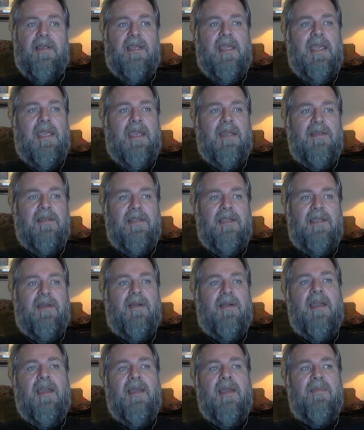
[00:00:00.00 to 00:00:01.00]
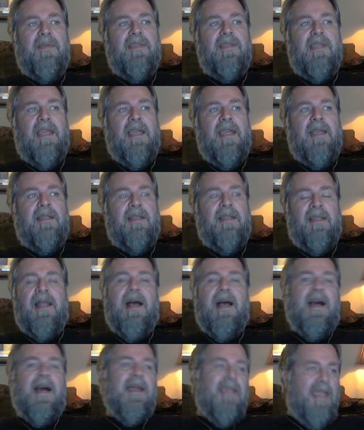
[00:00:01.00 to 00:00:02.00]
And here I am again, and
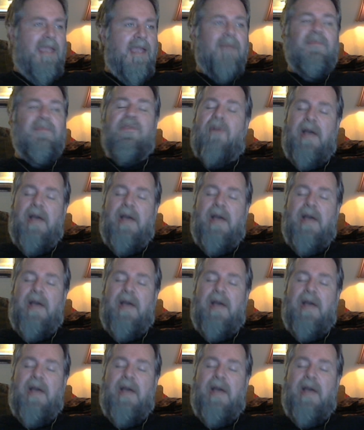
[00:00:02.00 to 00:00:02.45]
I am